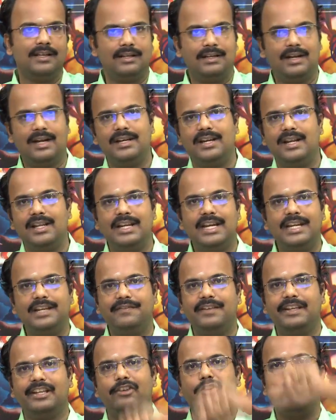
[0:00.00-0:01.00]

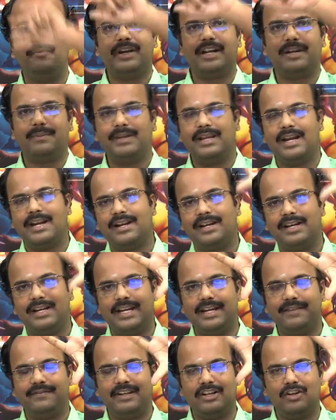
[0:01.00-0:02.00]
185 kilometer by
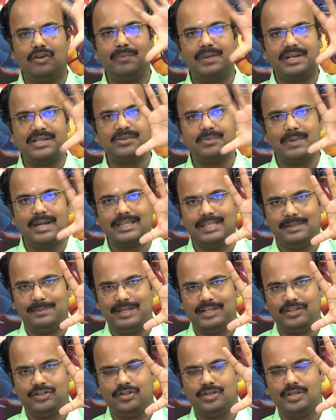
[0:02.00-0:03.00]
185 kilometer swath
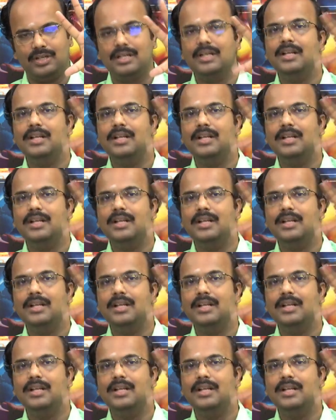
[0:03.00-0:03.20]
image.